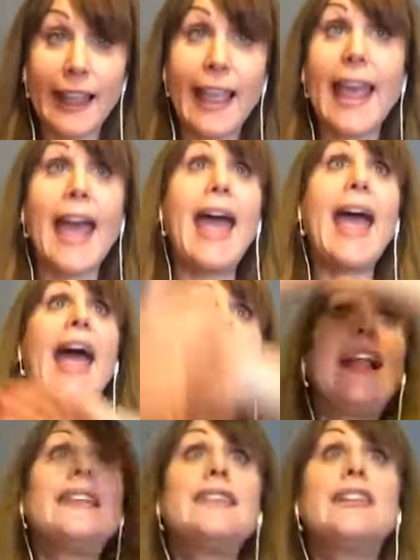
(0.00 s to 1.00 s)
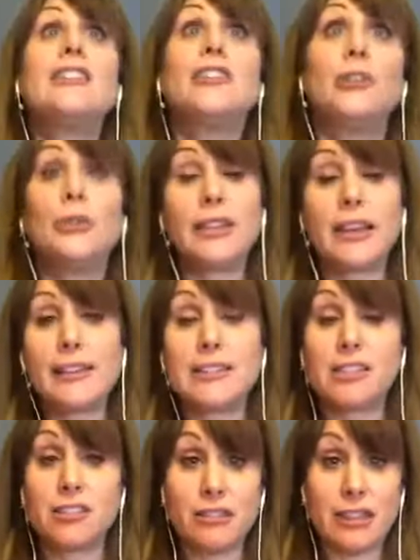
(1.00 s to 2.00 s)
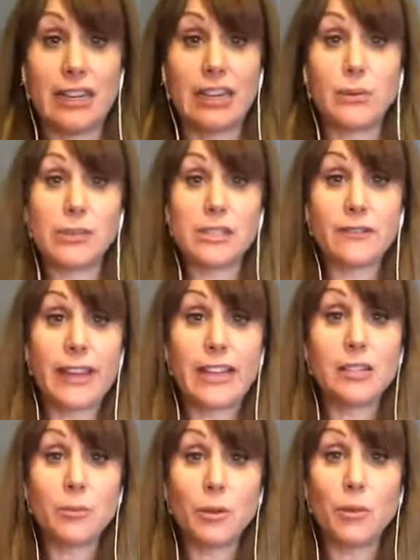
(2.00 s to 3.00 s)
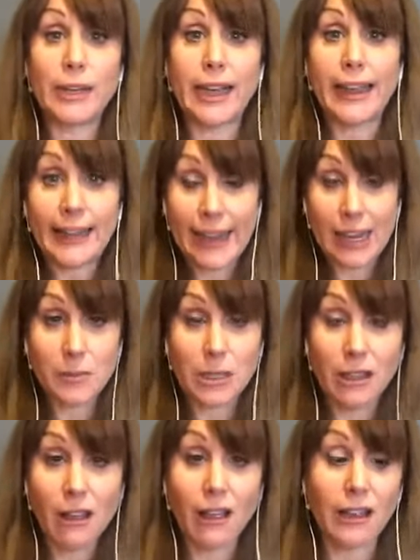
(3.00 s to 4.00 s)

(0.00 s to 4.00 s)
hallelujah, so that he was available when I came along,